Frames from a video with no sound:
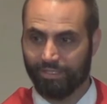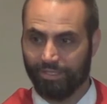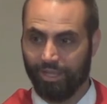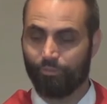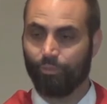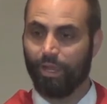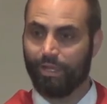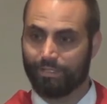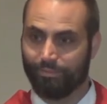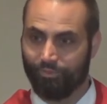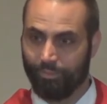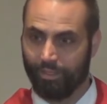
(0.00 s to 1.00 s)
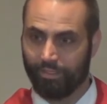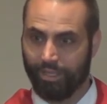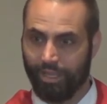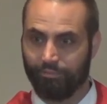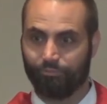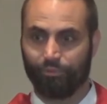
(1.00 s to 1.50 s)
today, raise them from the
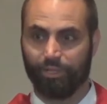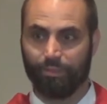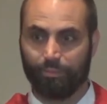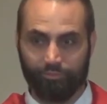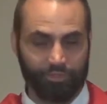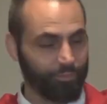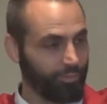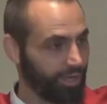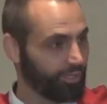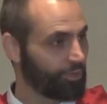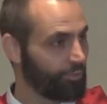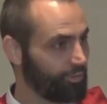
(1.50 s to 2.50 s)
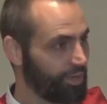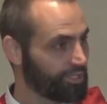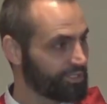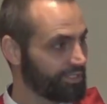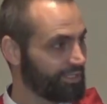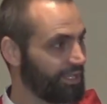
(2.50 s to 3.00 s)
dead, free them of demonic
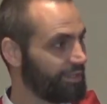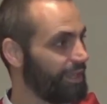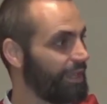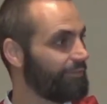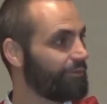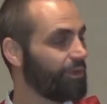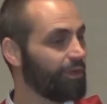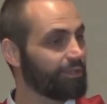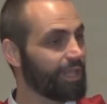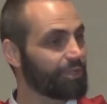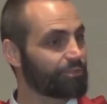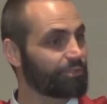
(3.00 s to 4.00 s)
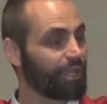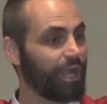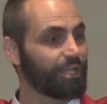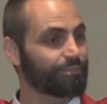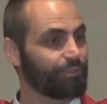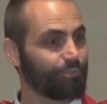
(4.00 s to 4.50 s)
oppression. They never heard that
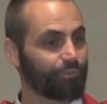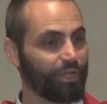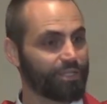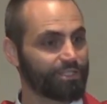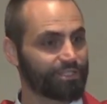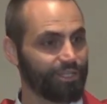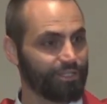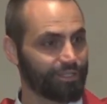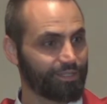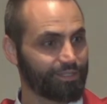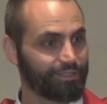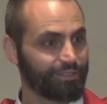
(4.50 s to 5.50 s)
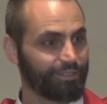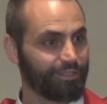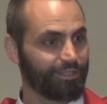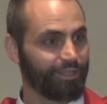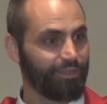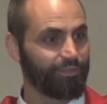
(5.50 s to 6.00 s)
gospel preached, Jesus.
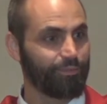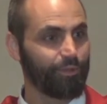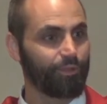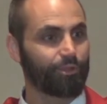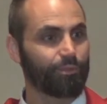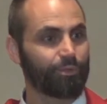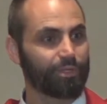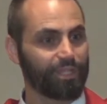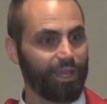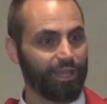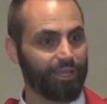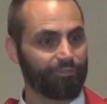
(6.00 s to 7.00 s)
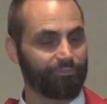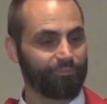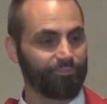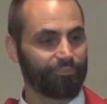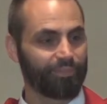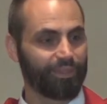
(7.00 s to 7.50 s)
Give them a little more time.
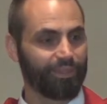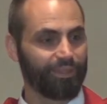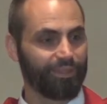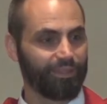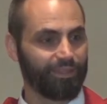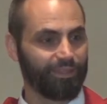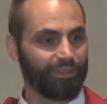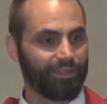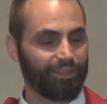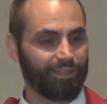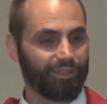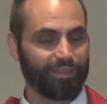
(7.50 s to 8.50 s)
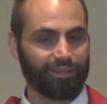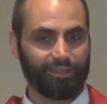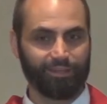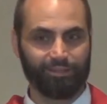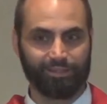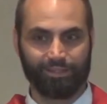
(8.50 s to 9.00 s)
You know?